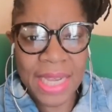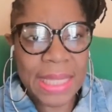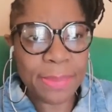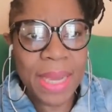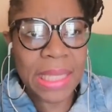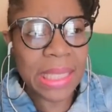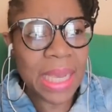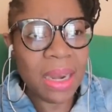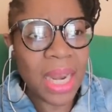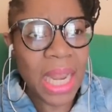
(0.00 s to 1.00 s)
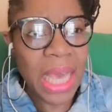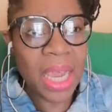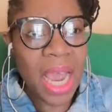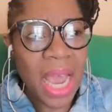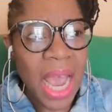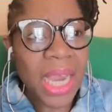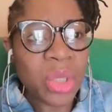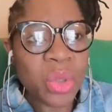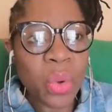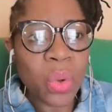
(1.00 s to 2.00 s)
It's based in, like, I
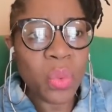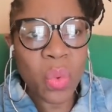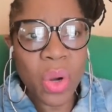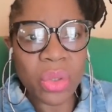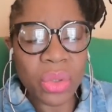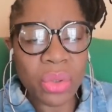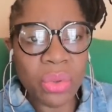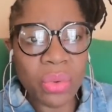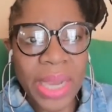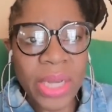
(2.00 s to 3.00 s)
don't want to